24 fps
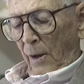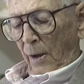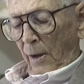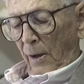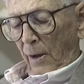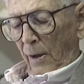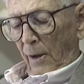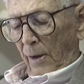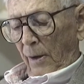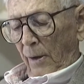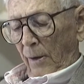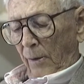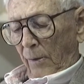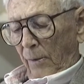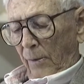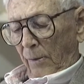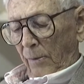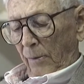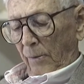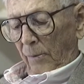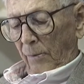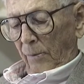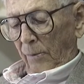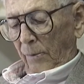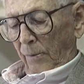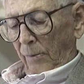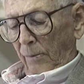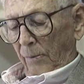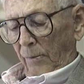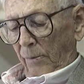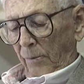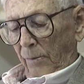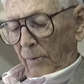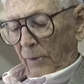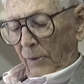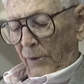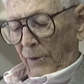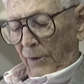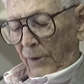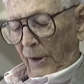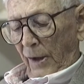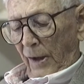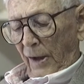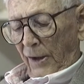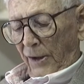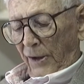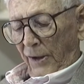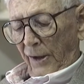uh, was
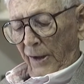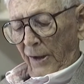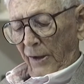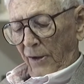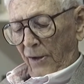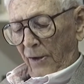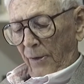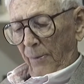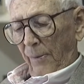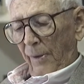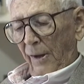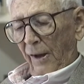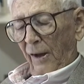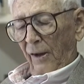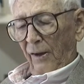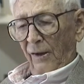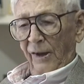largely instrumental